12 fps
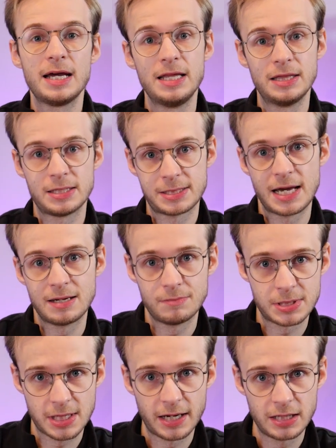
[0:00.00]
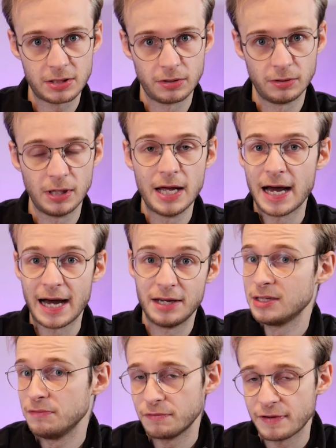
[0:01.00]
in the same cycle.
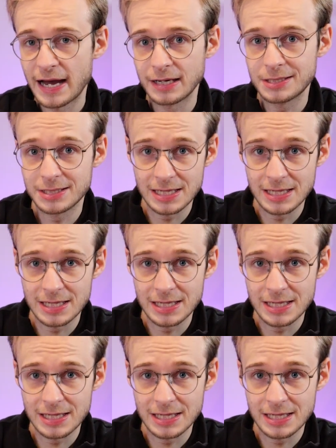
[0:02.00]
And in fact,